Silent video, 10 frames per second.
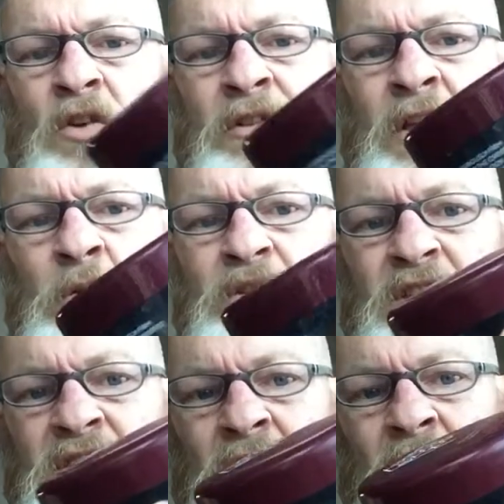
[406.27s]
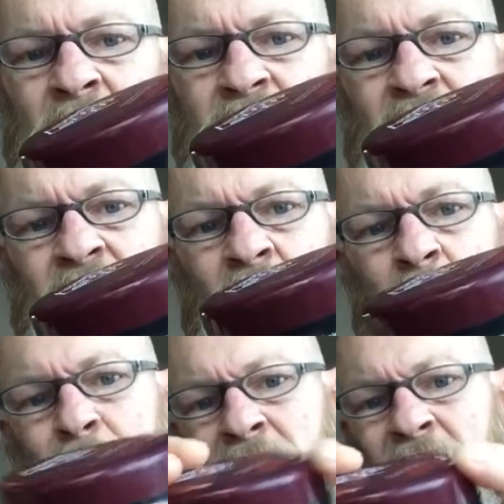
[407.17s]
on there, which is nice. There's no
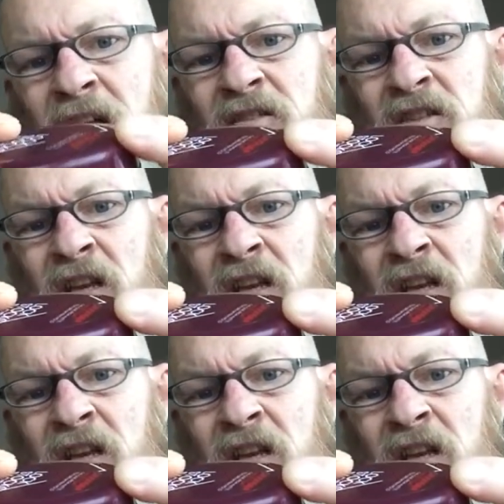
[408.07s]
BS.